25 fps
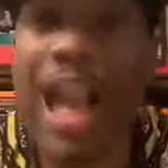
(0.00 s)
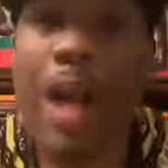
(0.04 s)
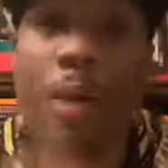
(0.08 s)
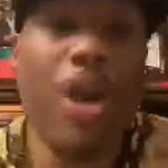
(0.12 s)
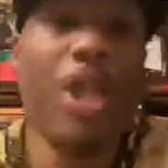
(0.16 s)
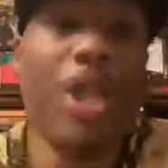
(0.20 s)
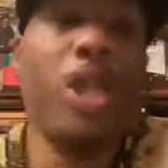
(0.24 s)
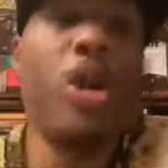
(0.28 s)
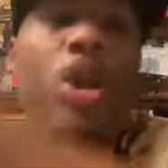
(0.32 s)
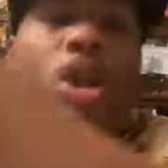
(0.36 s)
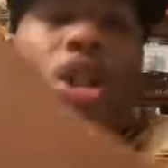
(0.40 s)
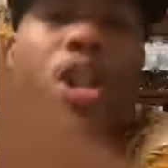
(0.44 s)

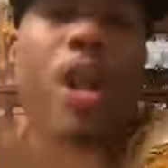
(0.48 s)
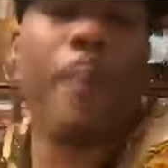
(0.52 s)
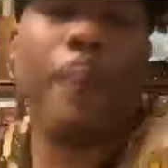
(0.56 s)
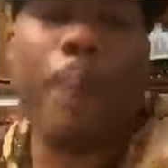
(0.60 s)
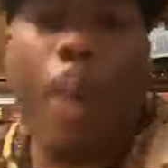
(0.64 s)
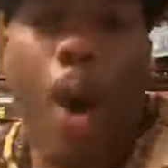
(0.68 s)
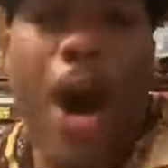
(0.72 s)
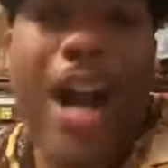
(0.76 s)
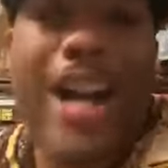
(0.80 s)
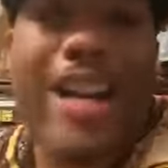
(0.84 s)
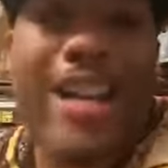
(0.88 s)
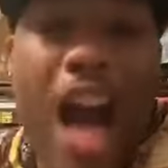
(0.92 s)
When you
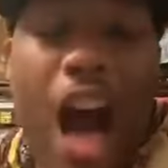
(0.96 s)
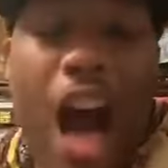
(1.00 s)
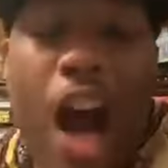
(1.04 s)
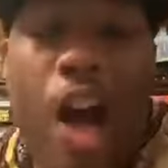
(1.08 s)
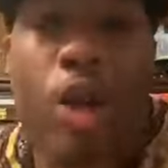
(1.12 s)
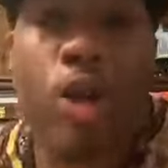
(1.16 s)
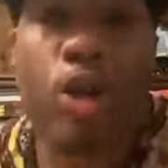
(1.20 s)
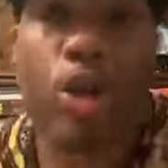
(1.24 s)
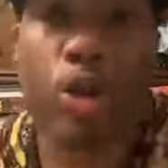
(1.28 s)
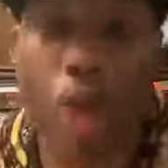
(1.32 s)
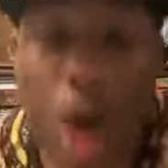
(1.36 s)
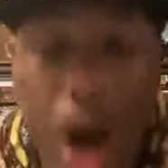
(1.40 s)
supporting
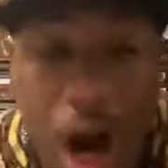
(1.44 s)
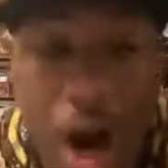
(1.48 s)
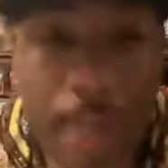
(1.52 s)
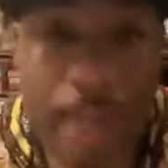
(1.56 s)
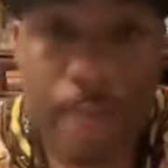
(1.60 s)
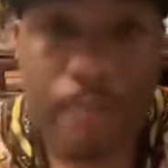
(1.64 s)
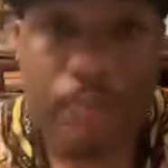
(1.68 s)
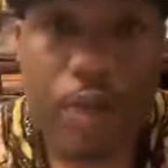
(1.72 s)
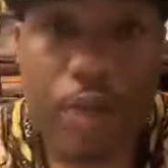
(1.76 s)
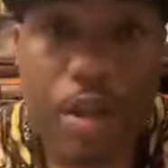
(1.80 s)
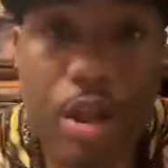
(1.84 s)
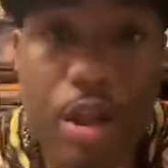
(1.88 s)
Donald
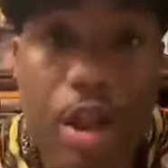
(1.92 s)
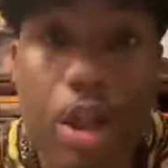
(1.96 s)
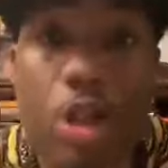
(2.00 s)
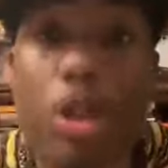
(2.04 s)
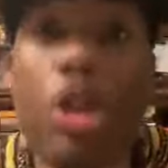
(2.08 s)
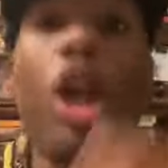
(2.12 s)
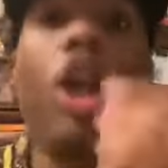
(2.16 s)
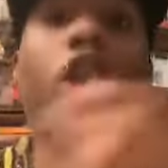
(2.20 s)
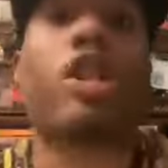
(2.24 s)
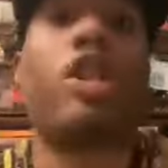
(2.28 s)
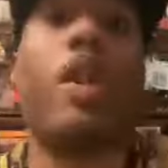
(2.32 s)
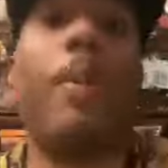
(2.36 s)
Trump,
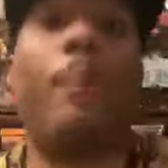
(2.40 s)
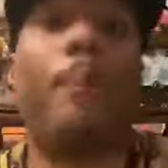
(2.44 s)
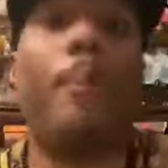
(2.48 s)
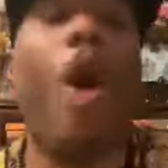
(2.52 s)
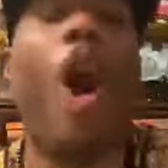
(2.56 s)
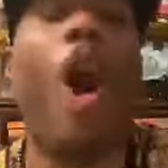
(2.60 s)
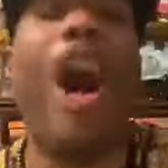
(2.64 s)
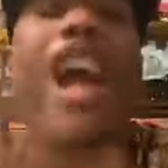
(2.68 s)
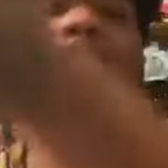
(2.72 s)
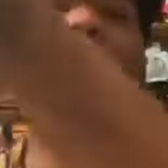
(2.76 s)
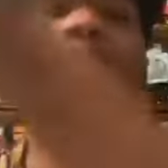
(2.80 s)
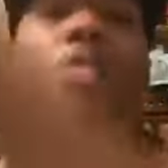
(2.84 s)
you're
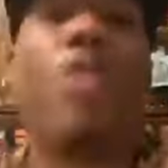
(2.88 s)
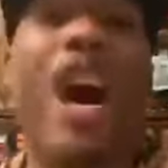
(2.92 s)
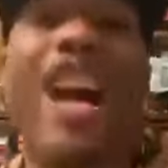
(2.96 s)
supporting